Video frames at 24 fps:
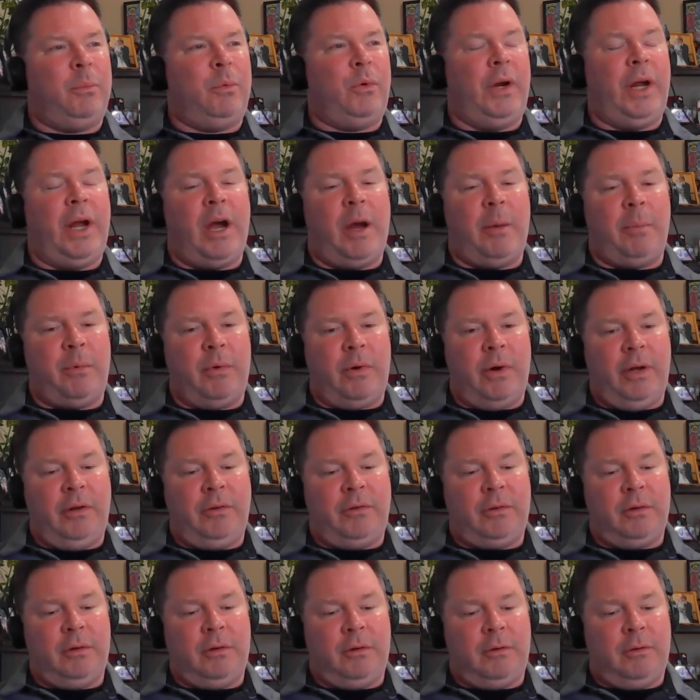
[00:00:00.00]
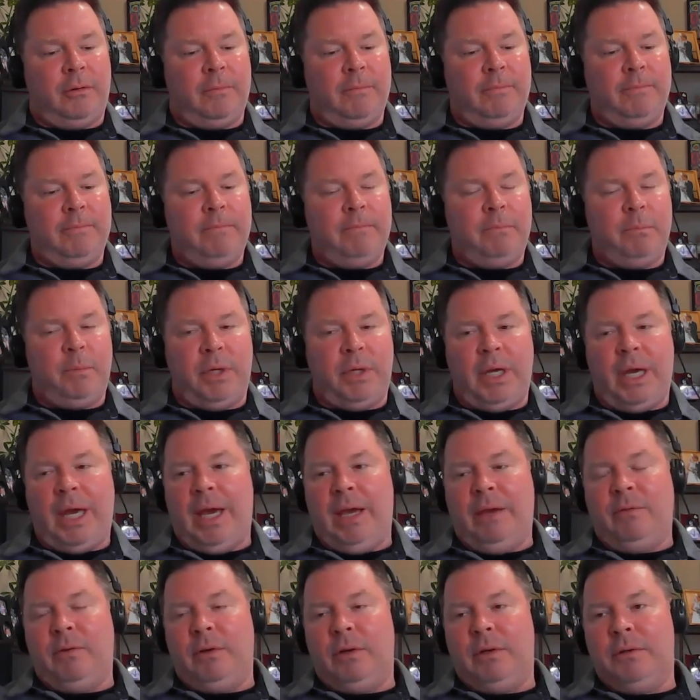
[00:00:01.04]
of pre operational
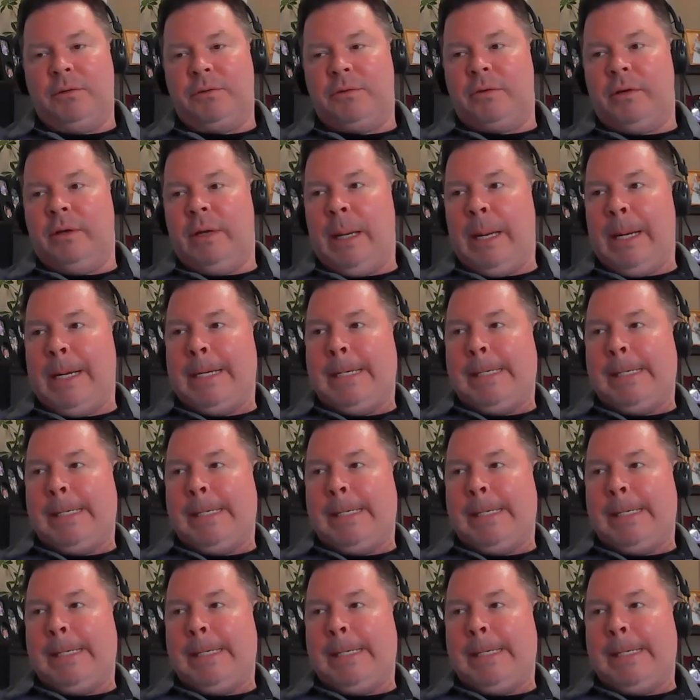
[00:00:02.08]
behaviors,